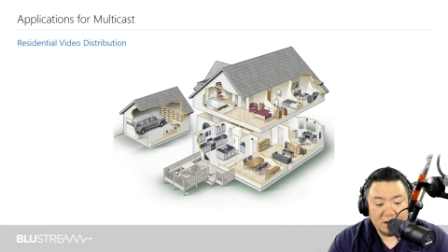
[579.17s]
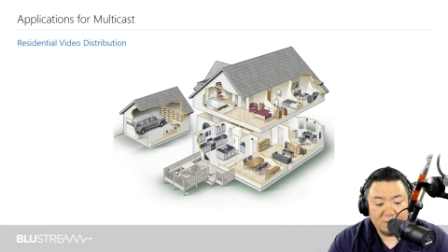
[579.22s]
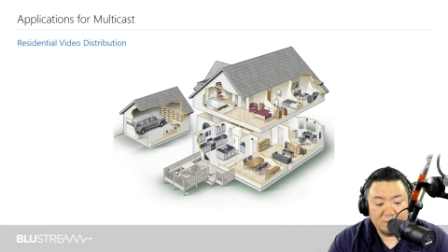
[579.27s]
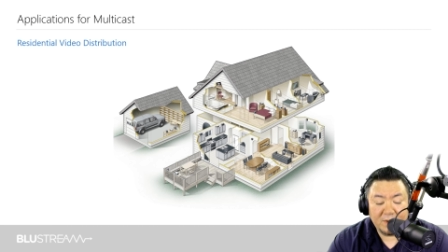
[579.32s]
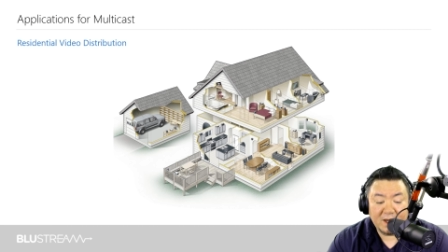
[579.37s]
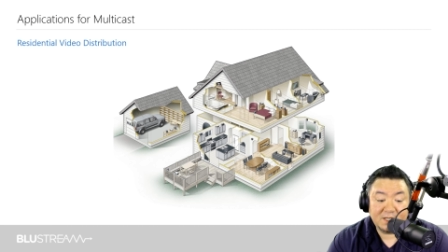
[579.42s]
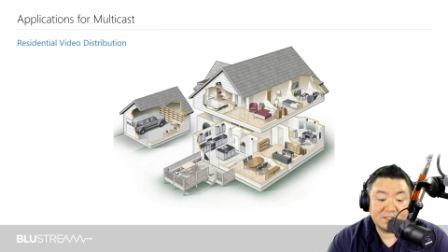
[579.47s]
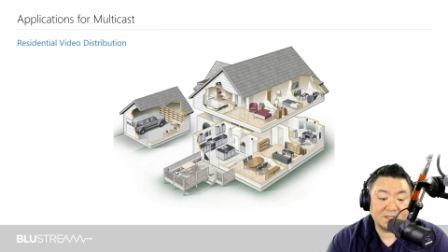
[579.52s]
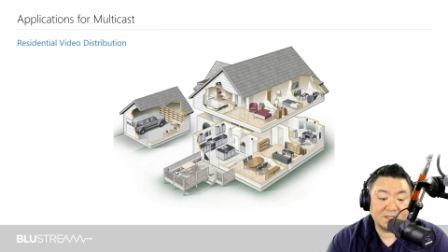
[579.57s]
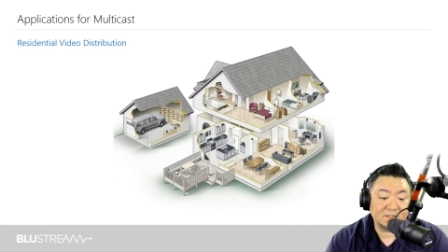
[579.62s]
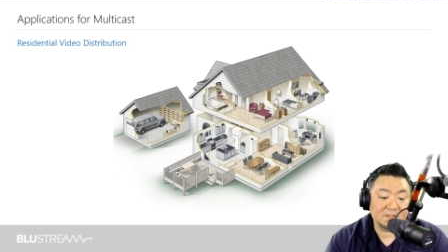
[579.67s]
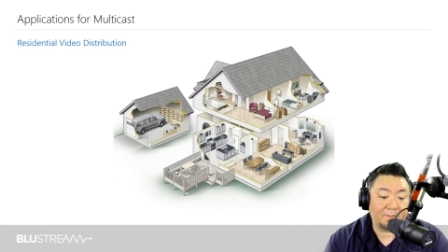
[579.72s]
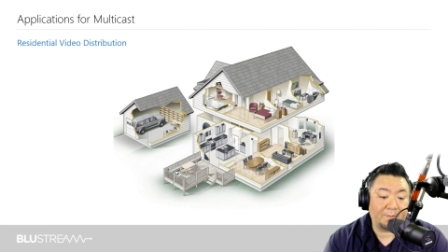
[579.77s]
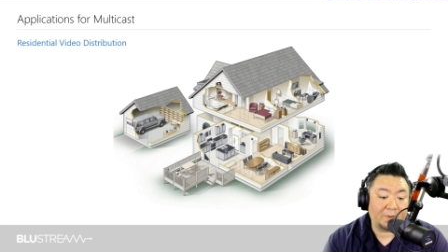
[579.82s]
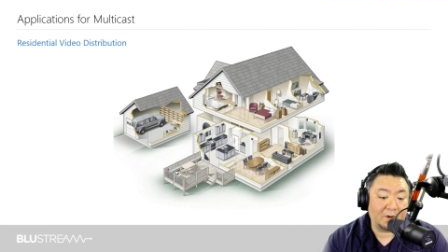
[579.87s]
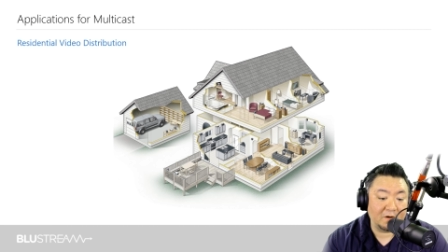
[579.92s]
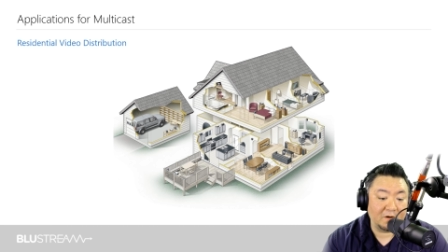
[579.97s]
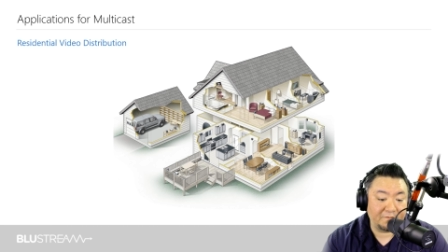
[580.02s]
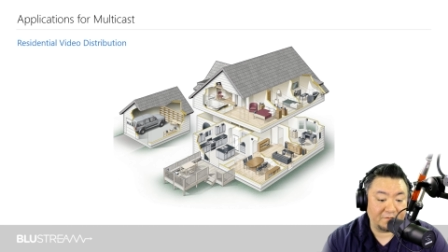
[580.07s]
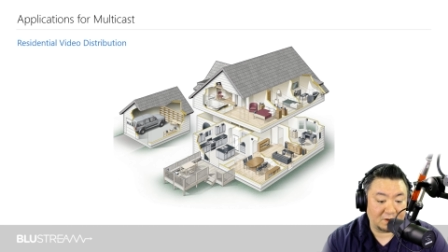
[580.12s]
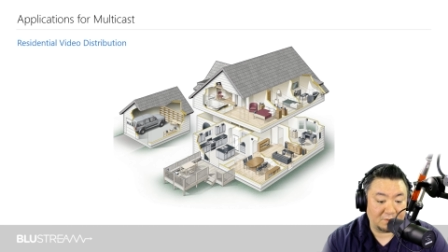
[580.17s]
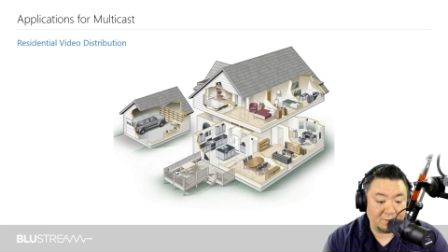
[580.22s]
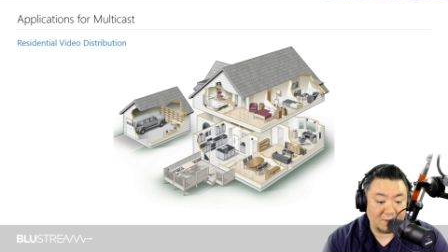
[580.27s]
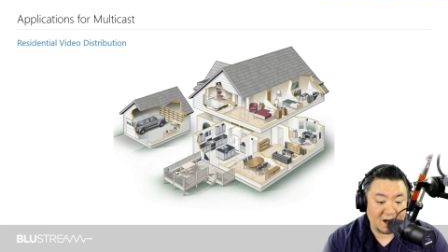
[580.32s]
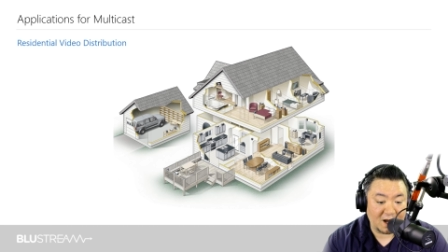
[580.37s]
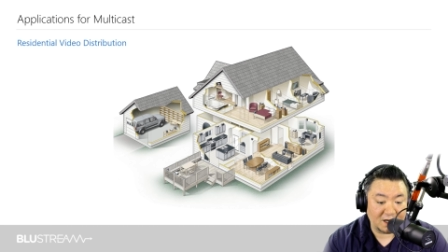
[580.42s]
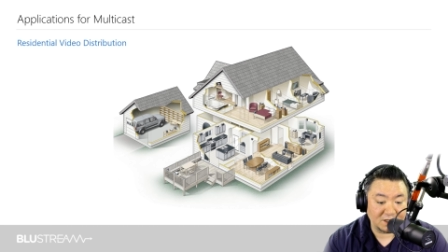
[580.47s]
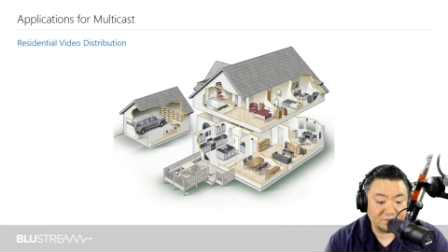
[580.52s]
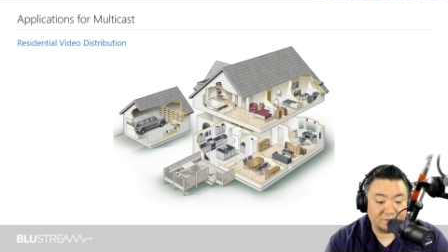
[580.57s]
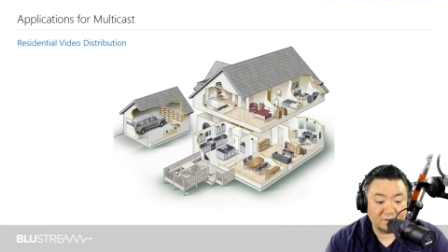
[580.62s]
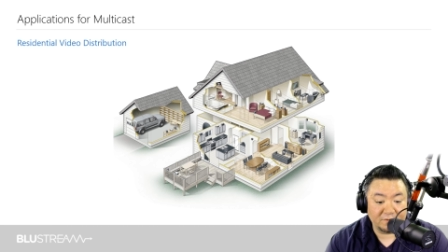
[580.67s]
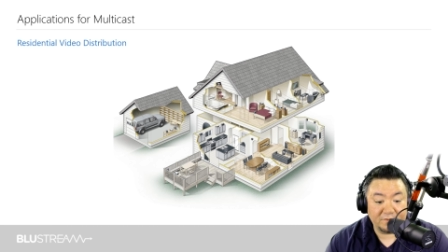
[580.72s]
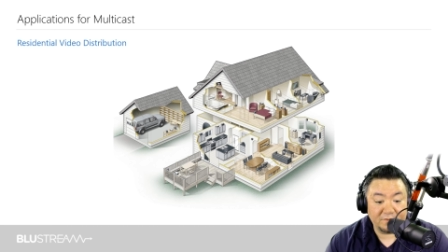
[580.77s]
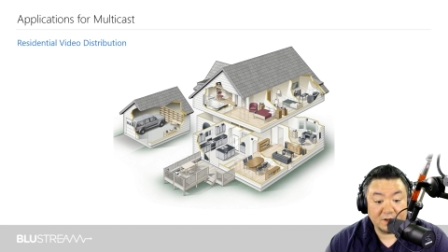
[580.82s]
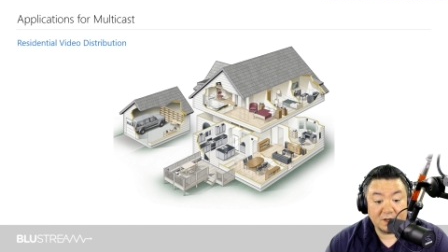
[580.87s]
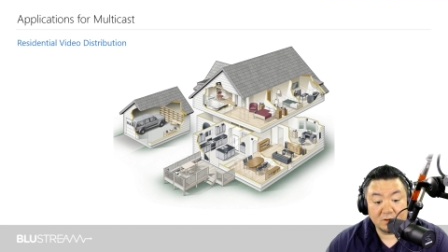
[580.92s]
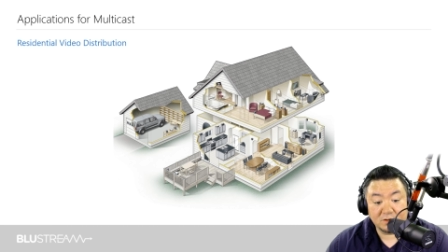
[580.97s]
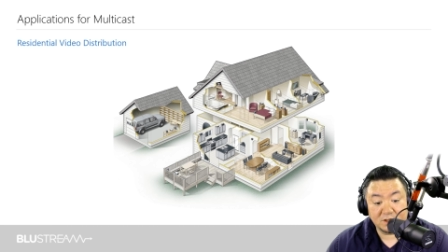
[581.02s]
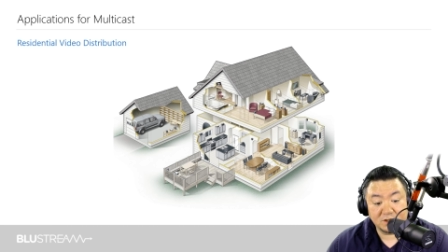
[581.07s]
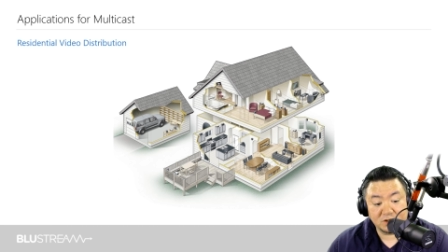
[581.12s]
makes this a perfect match for
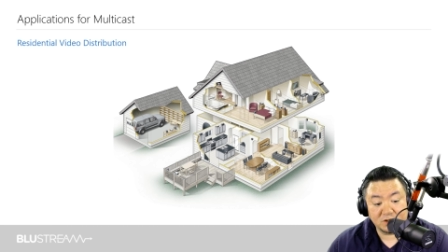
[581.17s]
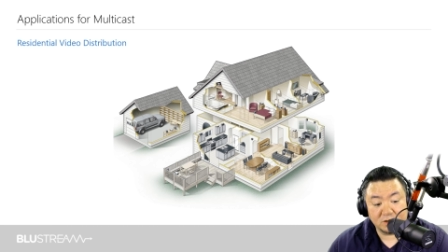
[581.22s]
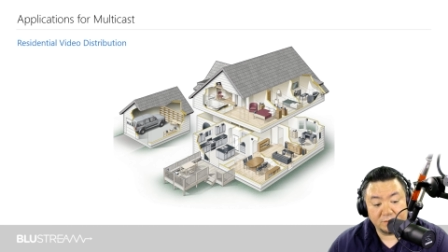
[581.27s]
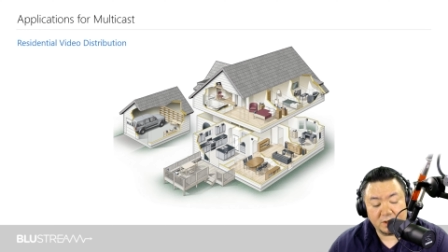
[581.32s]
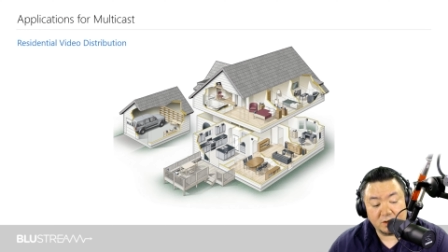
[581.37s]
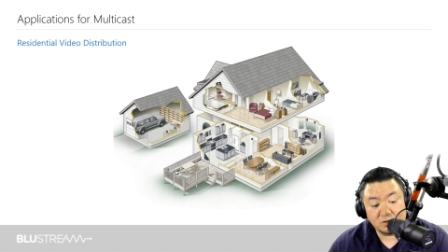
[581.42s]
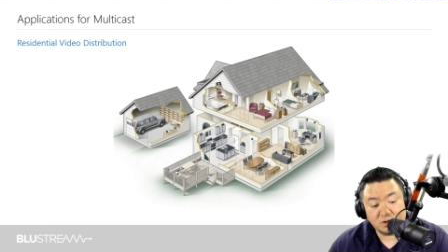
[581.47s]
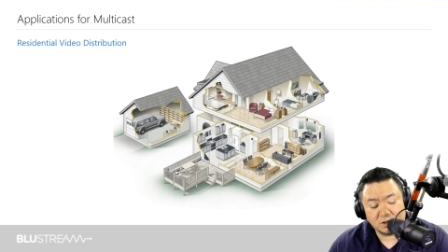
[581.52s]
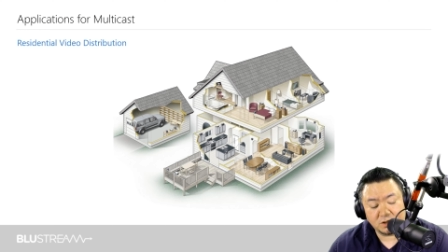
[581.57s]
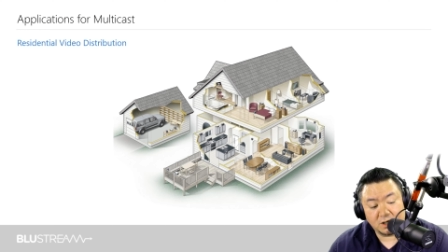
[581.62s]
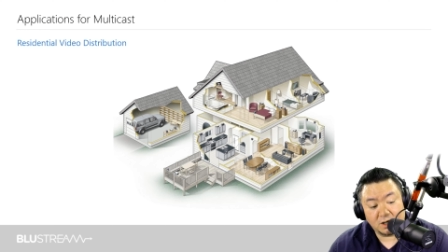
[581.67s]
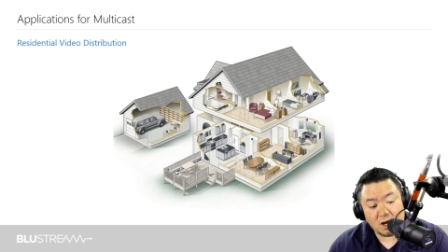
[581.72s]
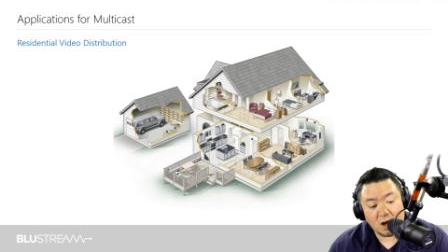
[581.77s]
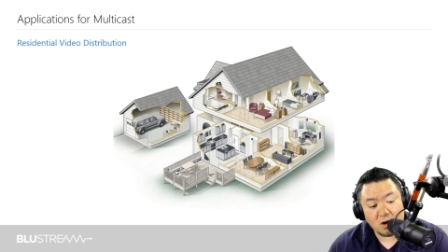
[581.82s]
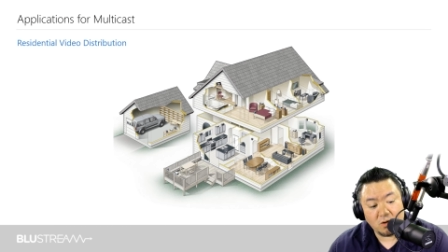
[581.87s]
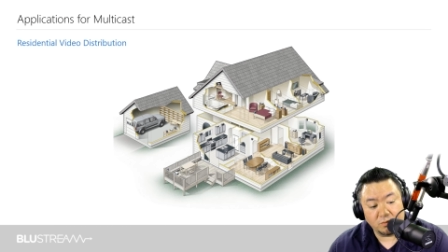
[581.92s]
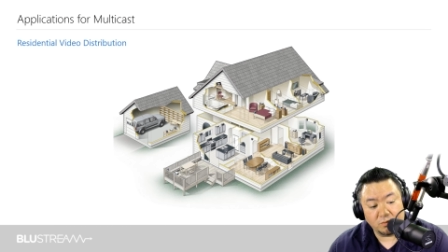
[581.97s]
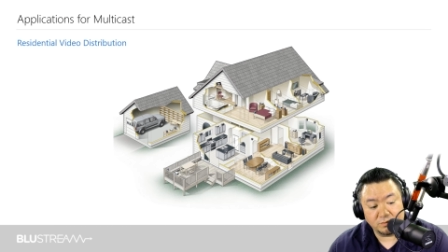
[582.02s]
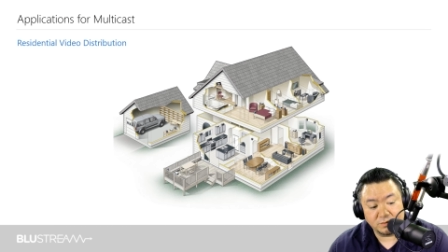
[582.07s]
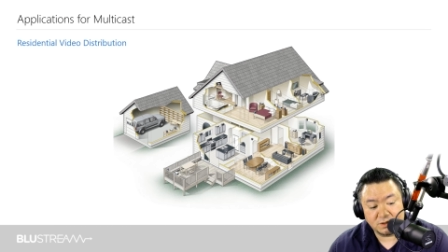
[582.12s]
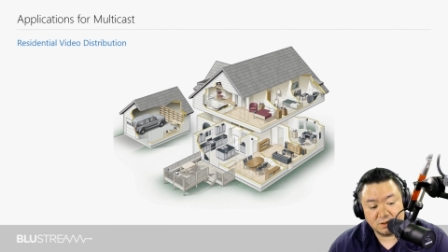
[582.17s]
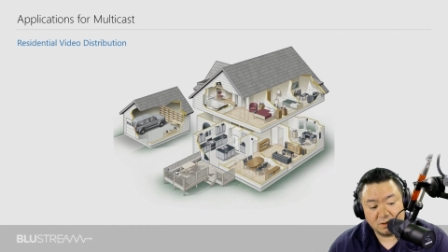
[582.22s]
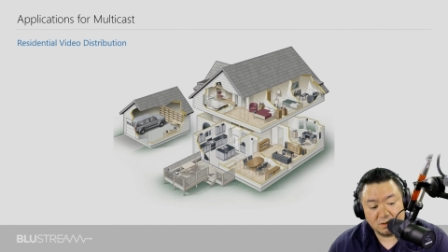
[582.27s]
video distribution in homes.